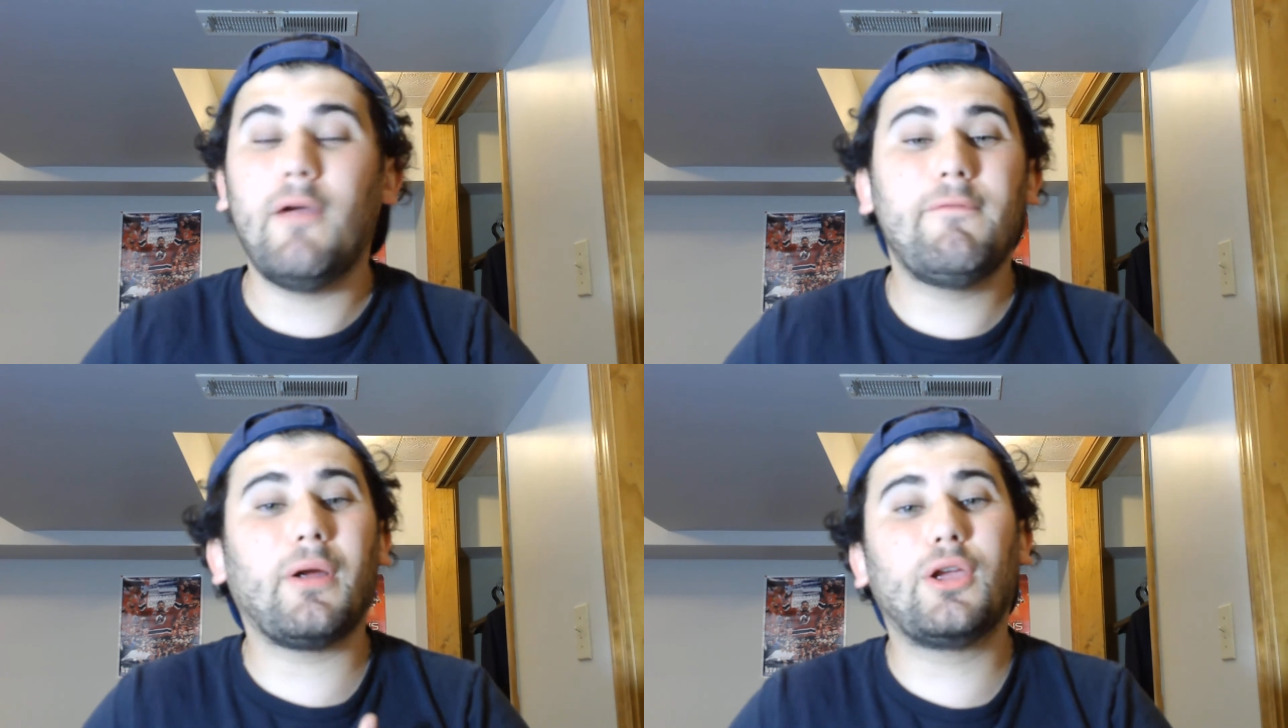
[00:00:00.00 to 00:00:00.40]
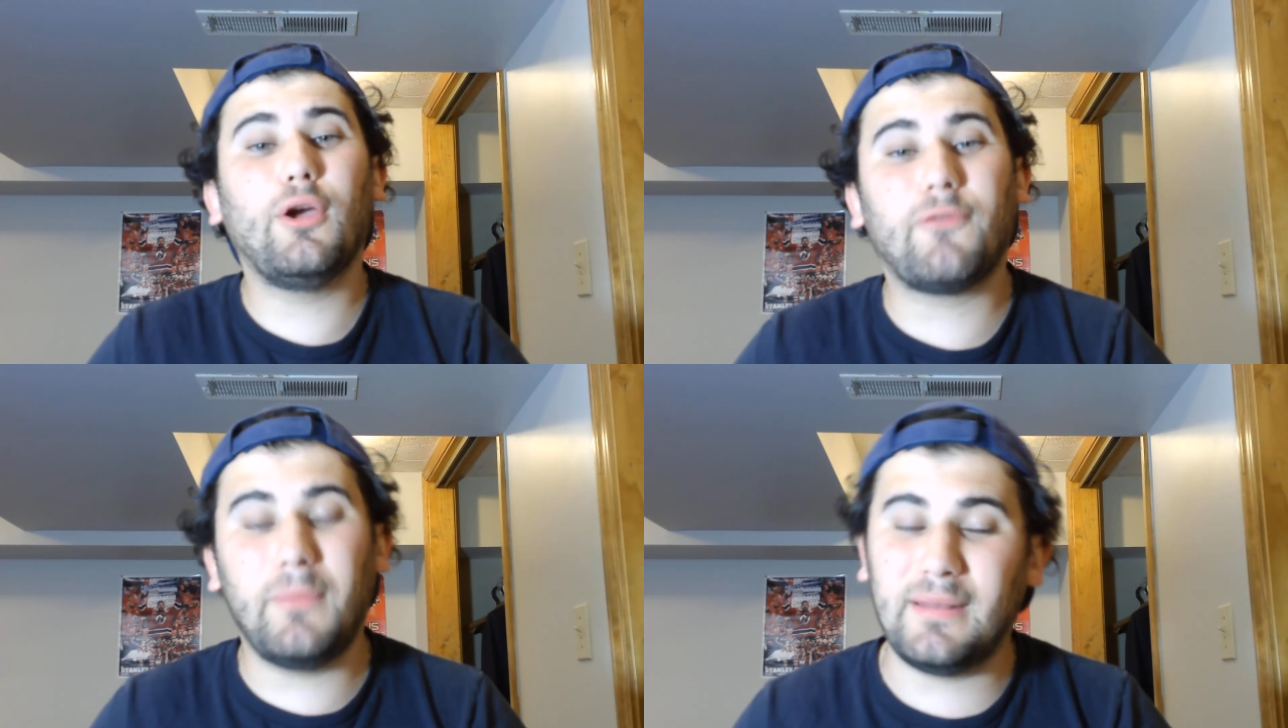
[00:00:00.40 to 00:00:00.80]
very
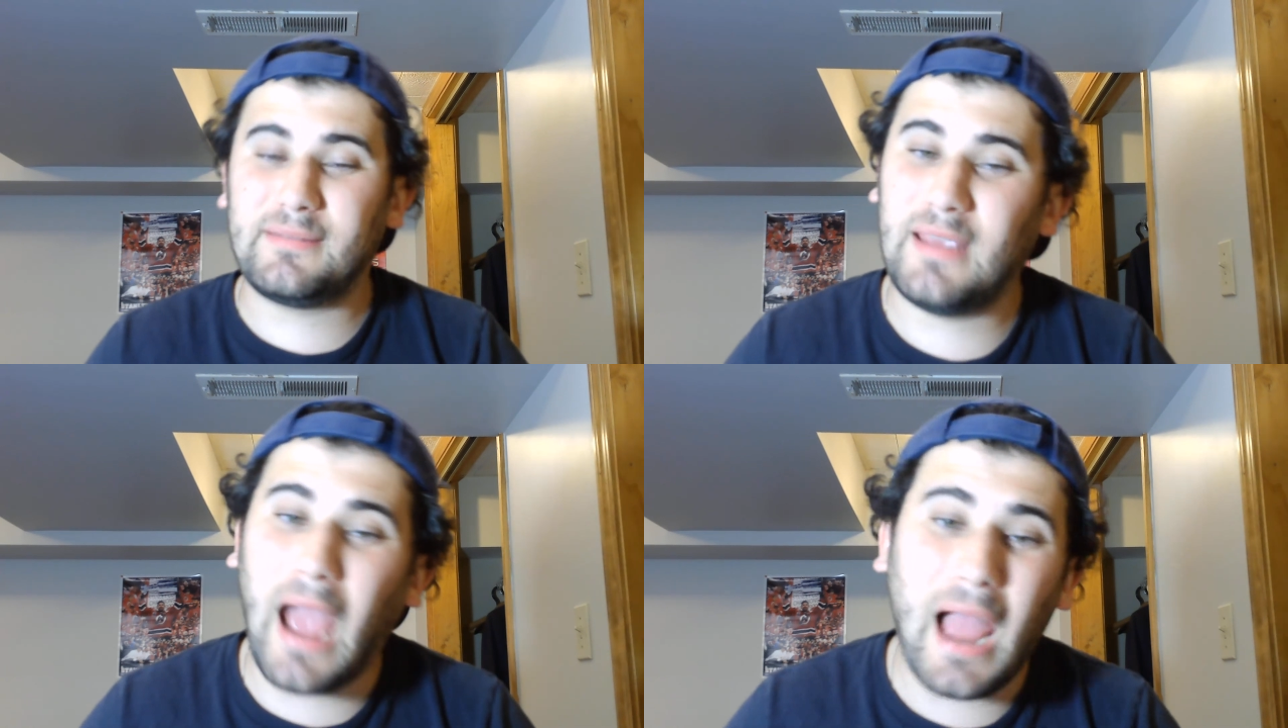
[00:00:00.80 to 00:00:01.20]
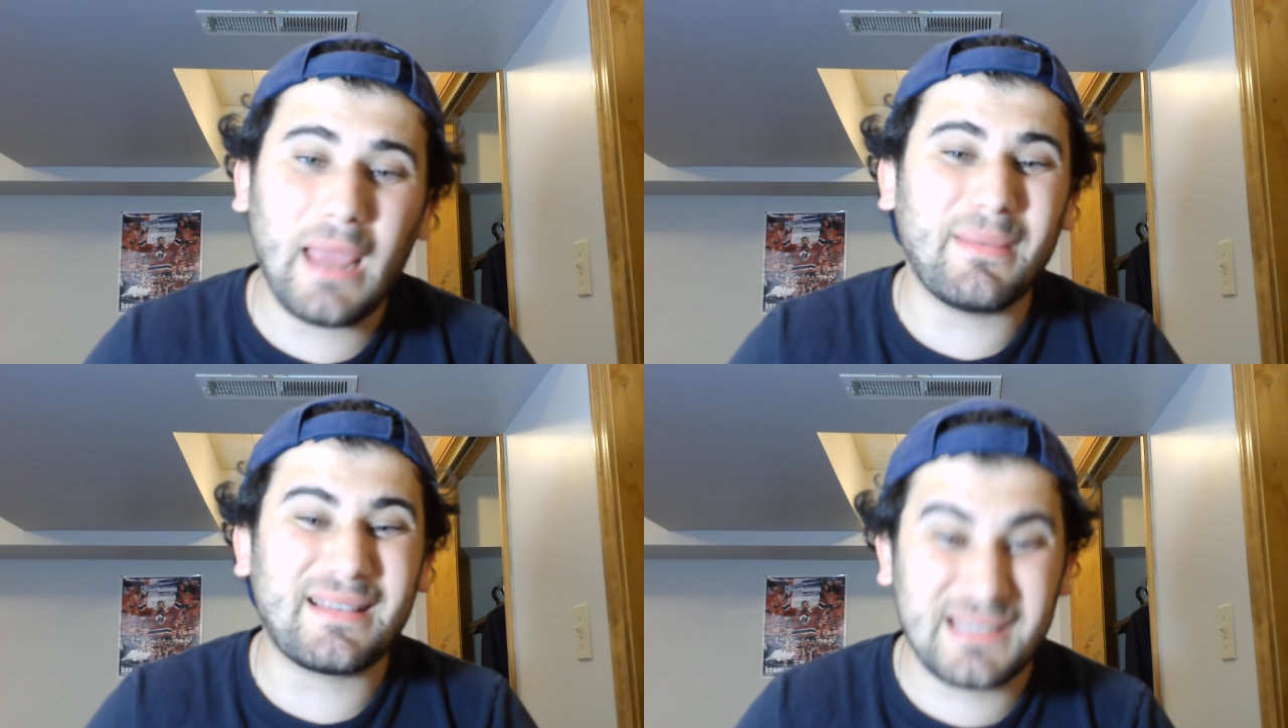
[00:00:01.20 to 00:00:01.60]
good for me to see. I
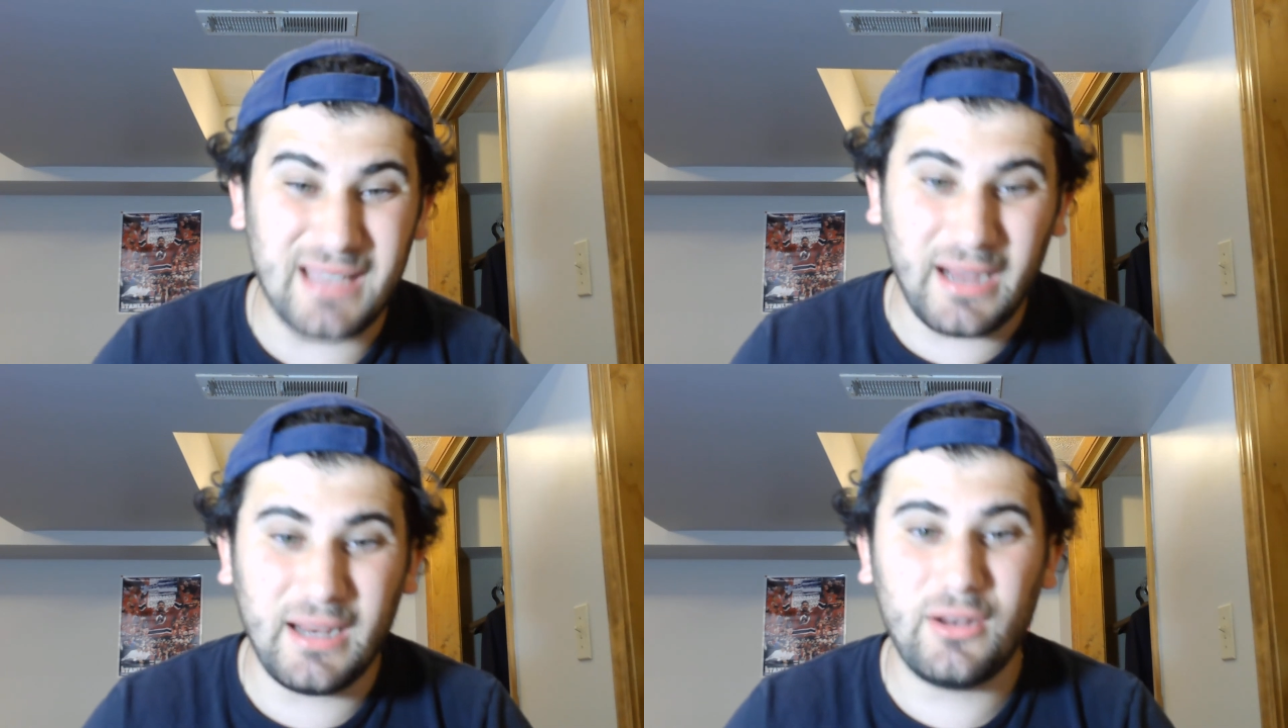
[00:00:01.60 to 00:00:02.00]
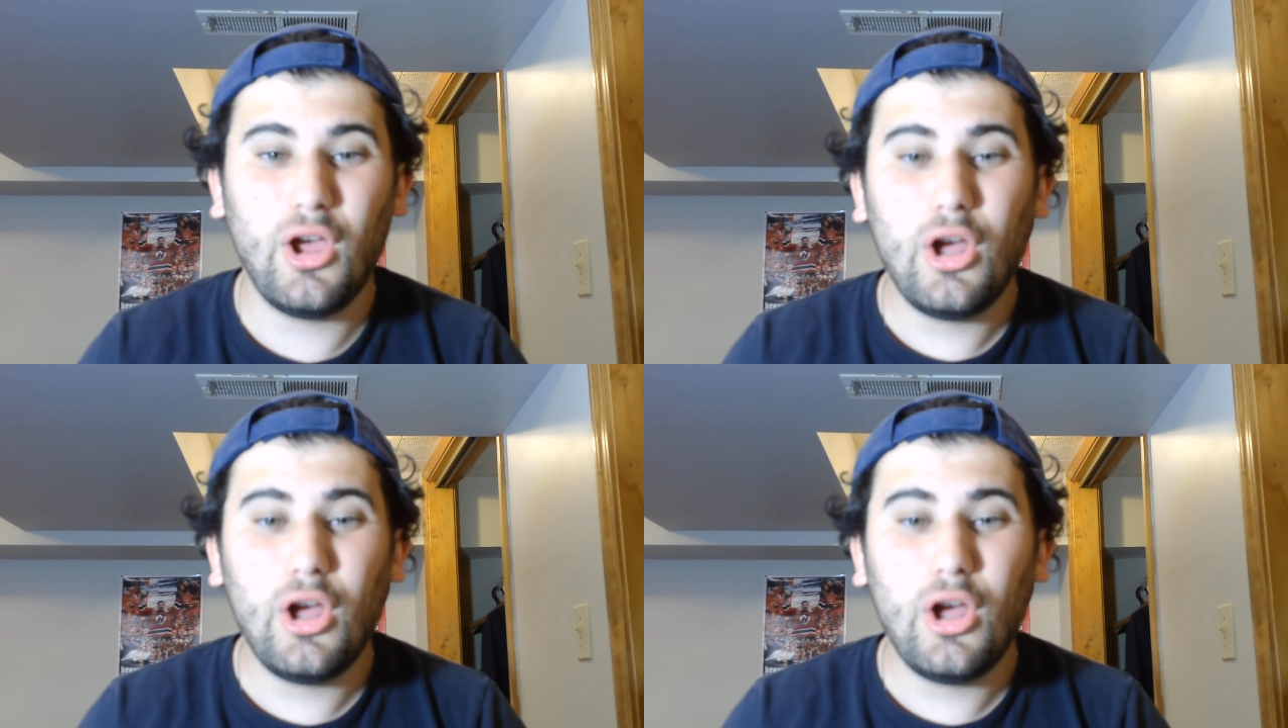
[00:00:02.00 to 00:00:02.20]
am excited